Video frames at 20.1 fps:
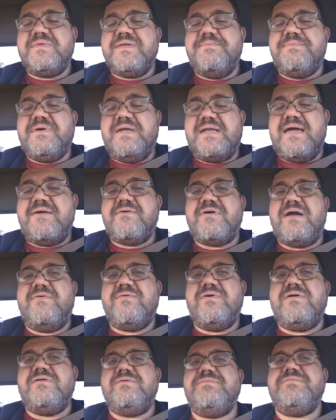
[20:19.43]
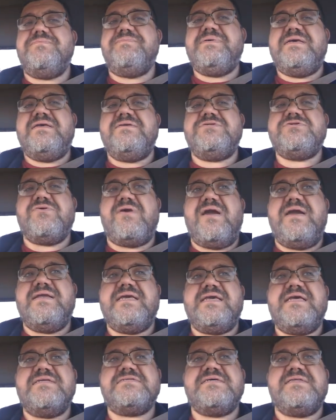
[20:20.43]
But I will be trying to
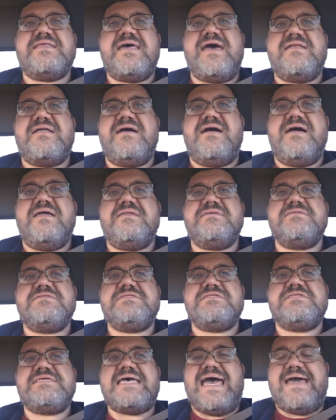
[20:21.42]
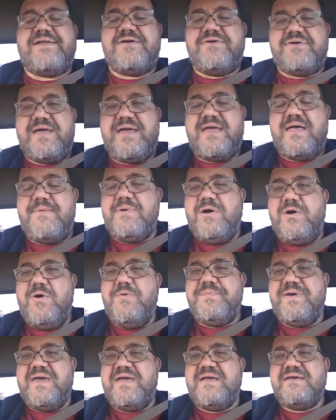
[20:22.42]
get to that on Saturday, I'm
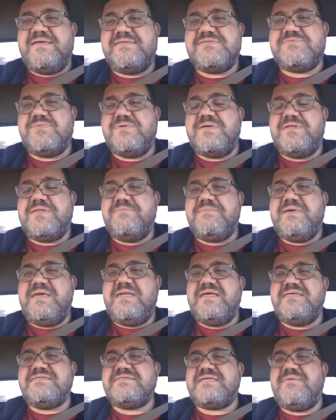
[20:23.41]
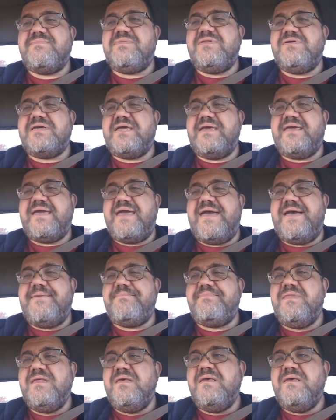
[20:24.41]
hoping, is one of the meetings that I'm looking at.